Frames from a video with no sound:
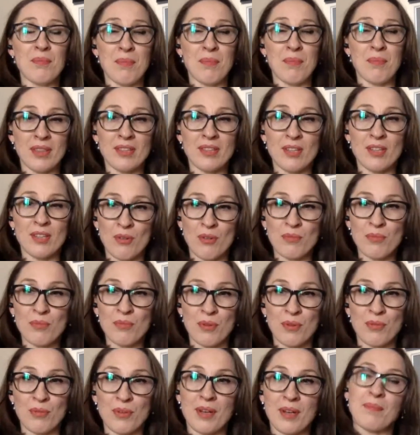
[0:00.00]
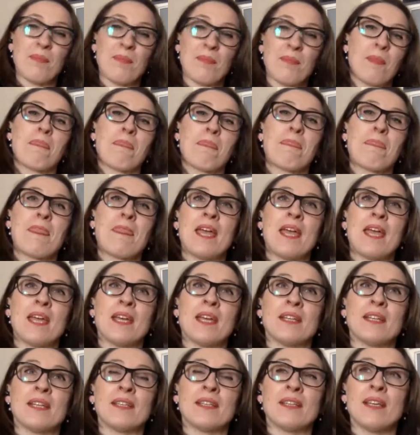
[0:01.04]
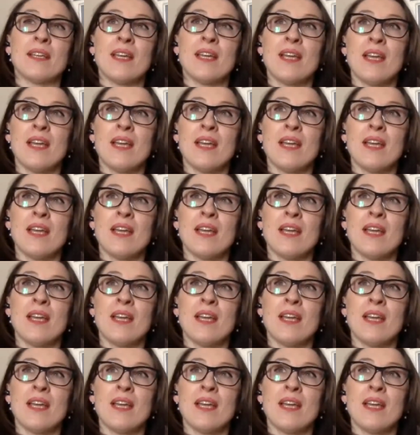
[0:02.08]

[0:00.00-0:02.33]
a month-long program, and